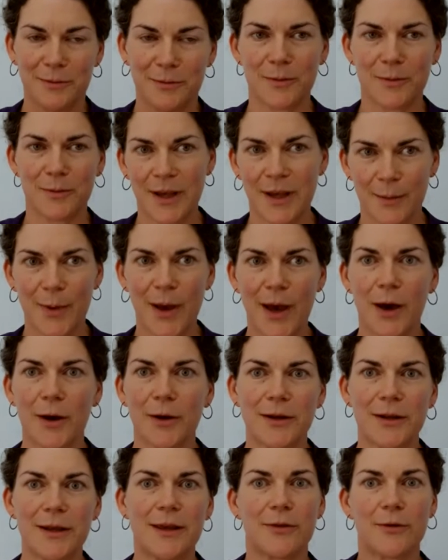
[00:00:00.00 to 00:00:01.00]
take them
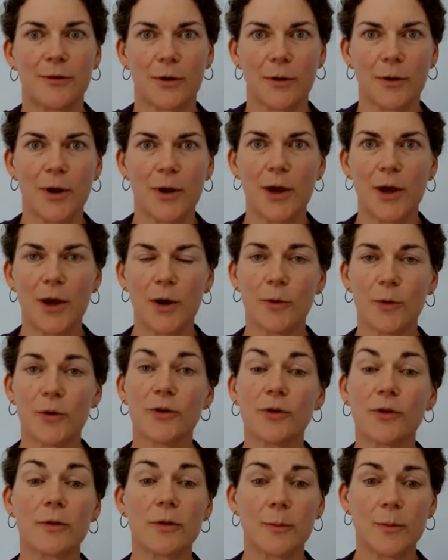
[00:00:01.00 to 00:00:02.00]
out and either
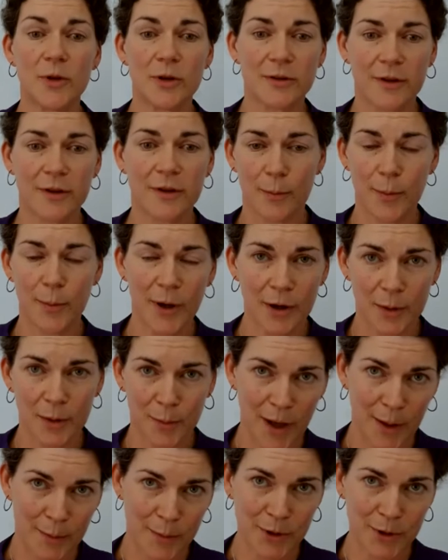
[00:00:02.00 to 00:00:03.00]
return them to the parent
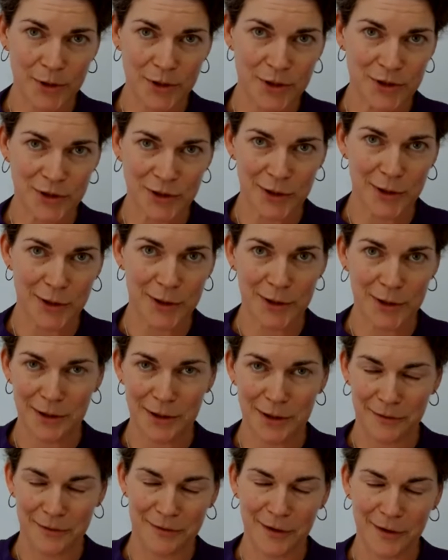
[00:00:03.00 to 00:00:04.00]
population
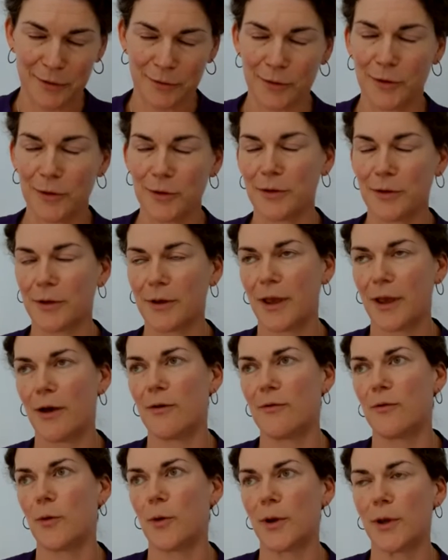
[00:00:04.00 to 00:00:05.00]
in Central
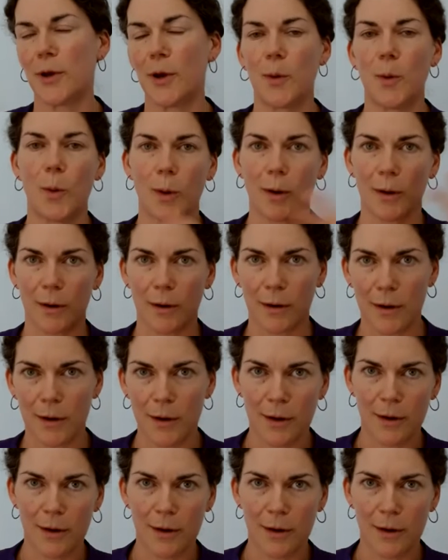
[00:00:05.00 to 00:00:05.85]
California or